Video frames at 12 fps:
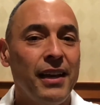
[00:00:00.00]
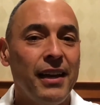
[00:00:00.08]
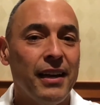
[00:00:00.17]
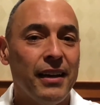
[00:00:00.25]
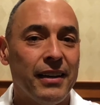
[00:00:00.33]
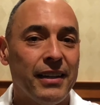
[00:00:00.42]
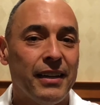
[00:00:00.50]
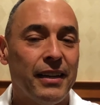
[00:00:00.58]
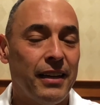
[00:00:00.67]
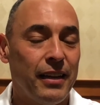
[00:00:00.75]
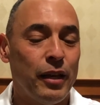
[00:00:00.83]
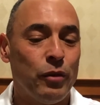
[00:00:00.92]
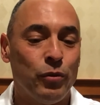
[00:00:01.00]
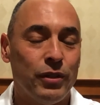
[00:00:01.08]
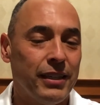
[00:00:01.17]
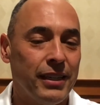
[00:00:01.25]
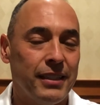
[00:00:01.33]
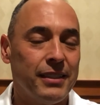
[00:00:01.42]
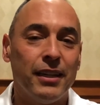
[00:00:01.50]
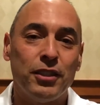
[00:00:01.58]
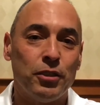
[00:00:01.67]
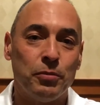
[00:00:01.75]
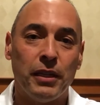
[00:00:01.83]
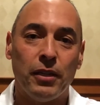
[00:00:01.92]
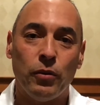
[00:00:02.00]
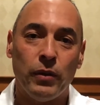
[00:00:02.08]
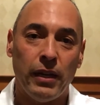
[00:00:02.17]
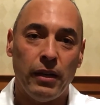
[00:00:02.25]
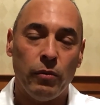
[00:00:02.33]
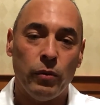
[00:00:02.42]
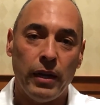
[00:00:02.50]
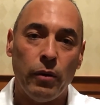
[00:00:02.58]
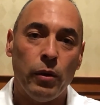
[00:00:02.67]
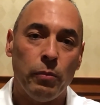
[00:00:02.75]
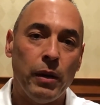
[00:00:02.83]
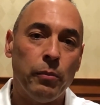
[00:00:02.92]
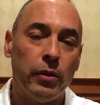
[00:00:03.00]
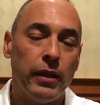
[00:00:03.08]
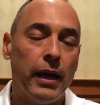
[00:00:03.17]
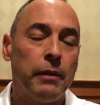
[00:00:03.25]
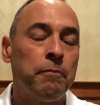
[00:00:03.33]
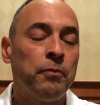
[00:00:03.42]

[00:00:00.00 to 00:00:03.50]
And it really touches me, when I remember that.